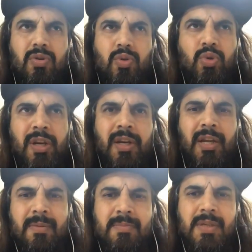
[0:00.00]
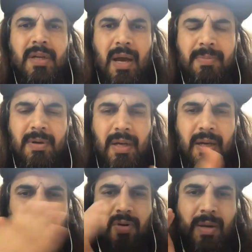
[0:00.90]
two, three times it happened, like,
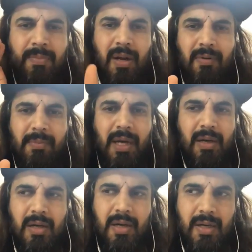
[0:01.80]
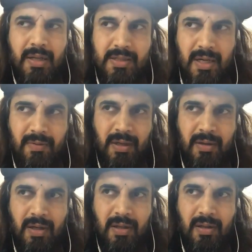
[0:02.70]
you know, I'm driving my car and he's driving
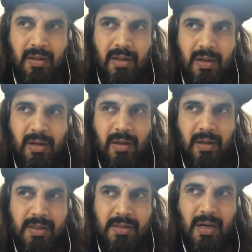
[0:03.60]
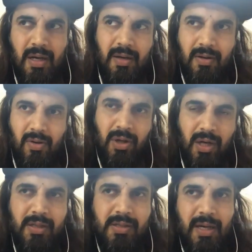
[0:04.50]
his car on the
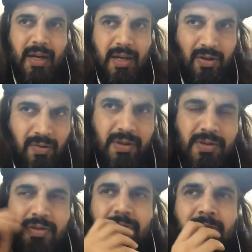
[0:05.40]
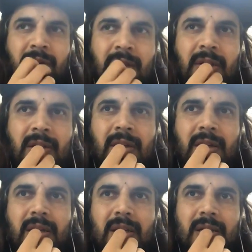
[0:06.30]
other side. And, you know, we used to
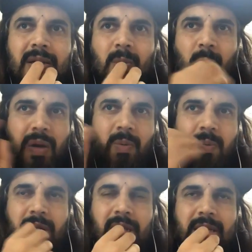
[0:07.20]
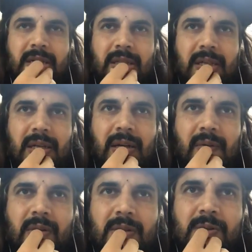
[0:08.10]
wave at each other and
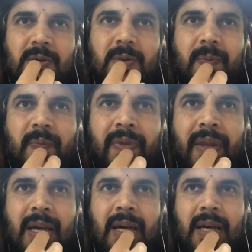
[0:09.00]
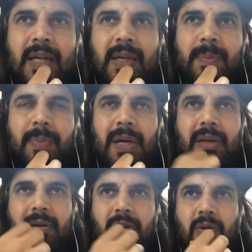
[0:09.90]
we used to, but,
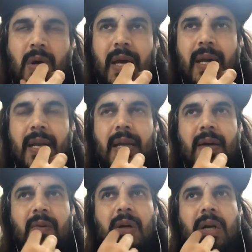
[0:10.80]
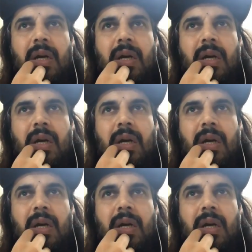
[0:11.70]
you know, I never